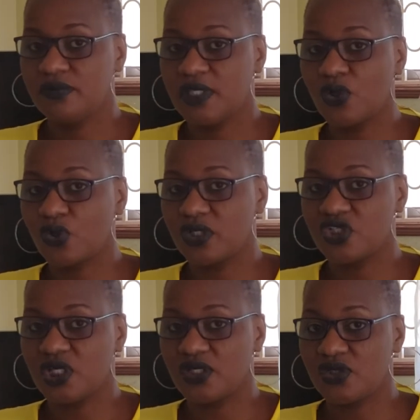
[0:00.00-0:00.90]
They're not going to
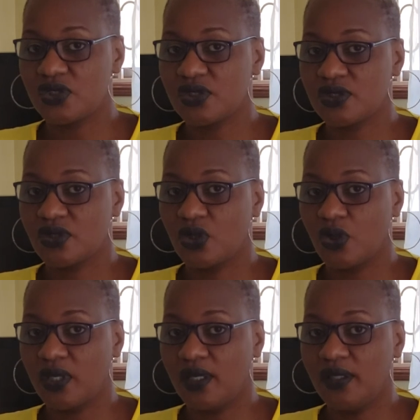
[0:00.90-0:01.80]
change.
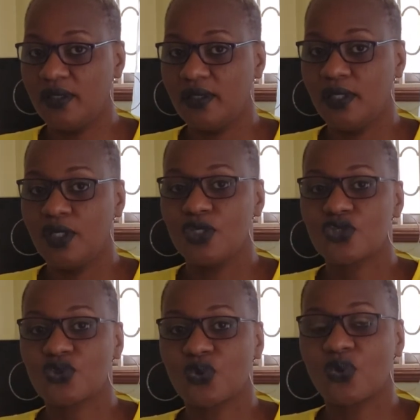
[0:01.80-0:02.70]
Okay,
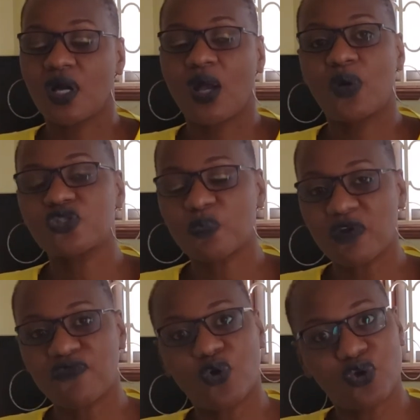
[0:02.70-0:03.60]
so I want to
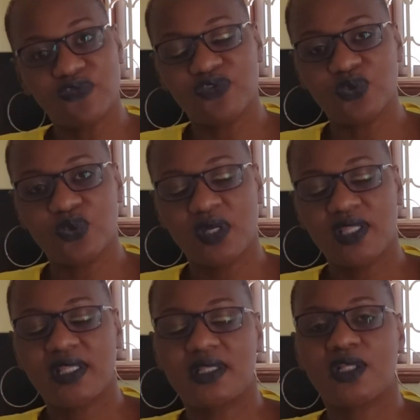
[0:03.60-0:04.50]
pray for all of you
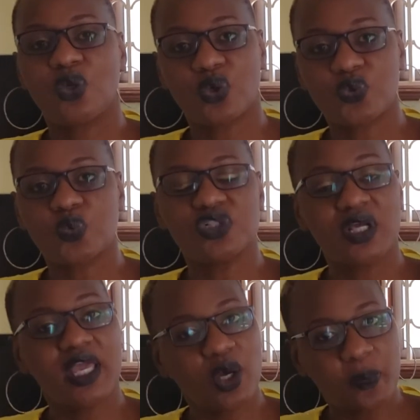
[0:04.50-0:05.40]
that the Lord will
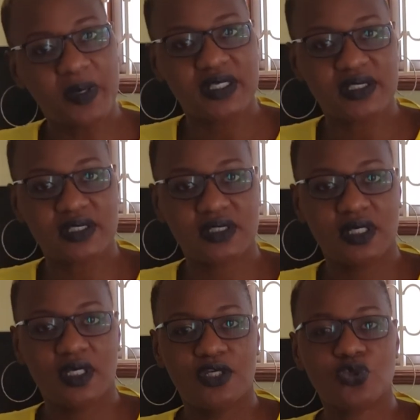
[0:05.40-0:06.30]
help us
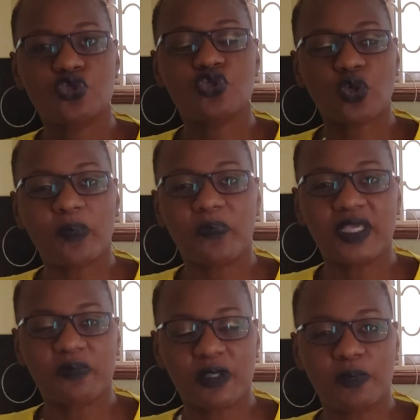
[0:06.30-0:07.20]
to stop
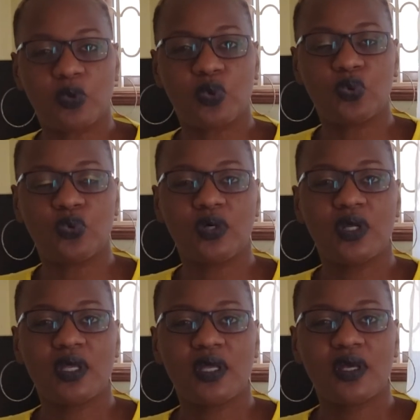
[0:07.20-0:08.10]
being people who
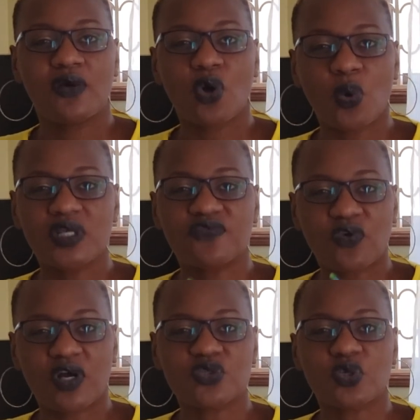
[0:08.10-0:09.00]
always
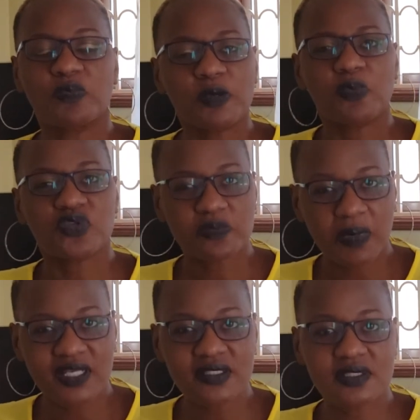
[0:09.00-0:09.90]
focus on people's
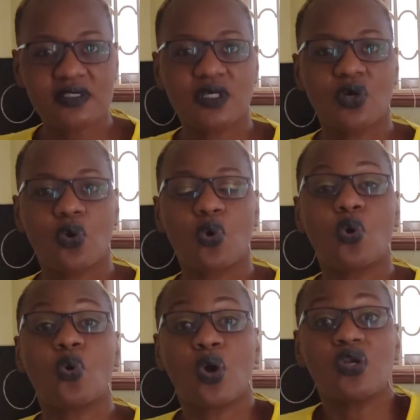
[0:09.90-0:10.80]
pasts,
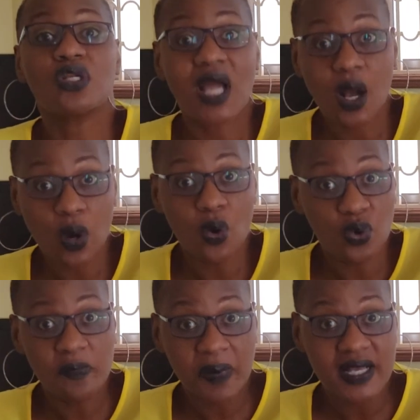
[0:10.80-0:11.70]
or our
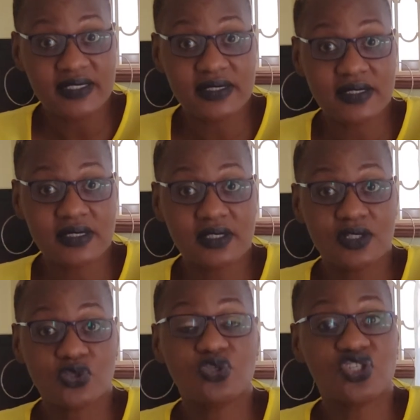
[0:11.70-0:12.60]
own pasts,
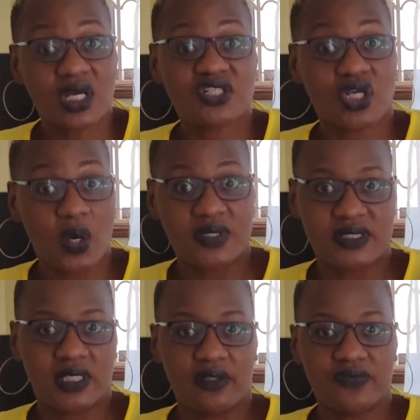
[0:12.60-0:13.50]
to judge
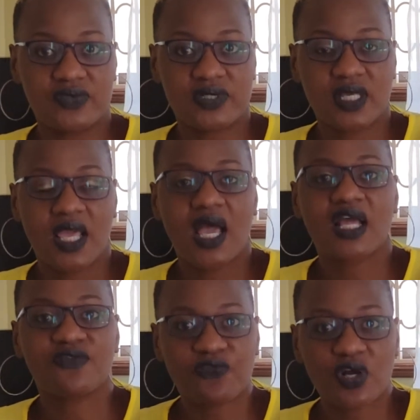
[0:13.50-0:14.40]
ourselves,
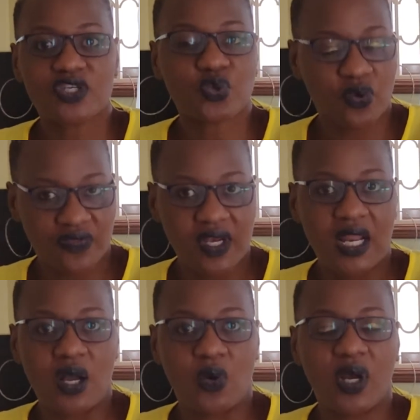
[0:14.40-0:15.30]
and focus on the
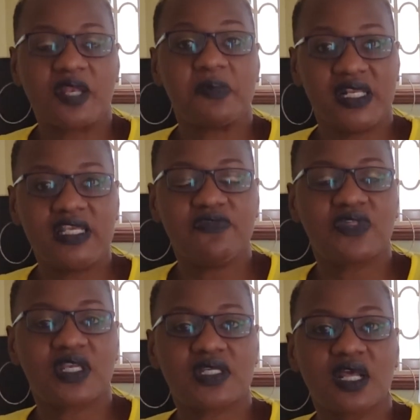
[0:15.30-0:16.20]
now and believe
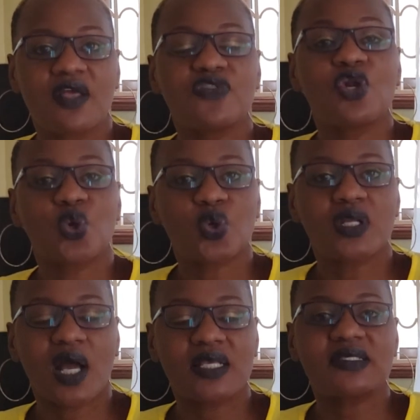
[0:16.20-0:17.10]
that the Lord
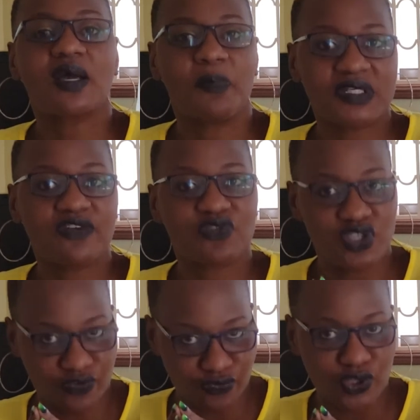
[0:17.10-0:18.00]
has a better
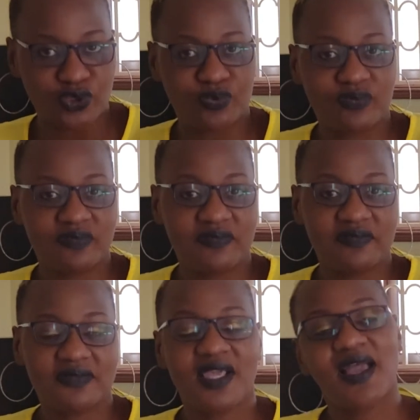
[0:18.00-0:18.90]
future for you.
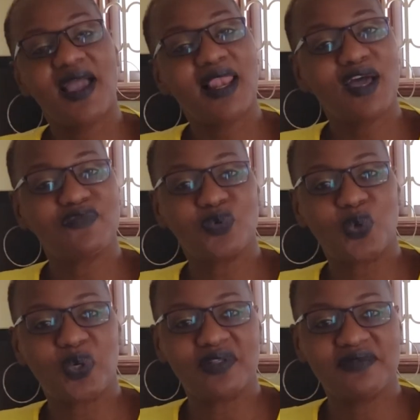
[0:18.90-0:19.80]
I love you
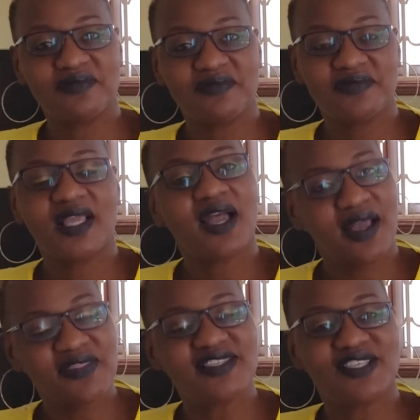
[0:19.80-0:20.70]
all,
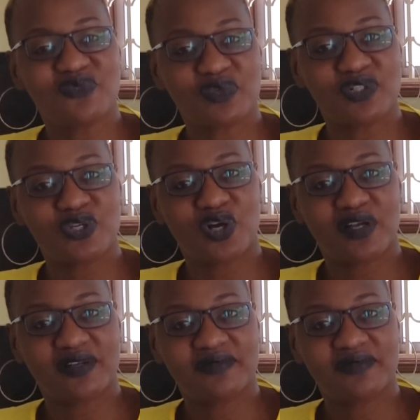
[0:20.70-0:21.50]
and this is Real Talk.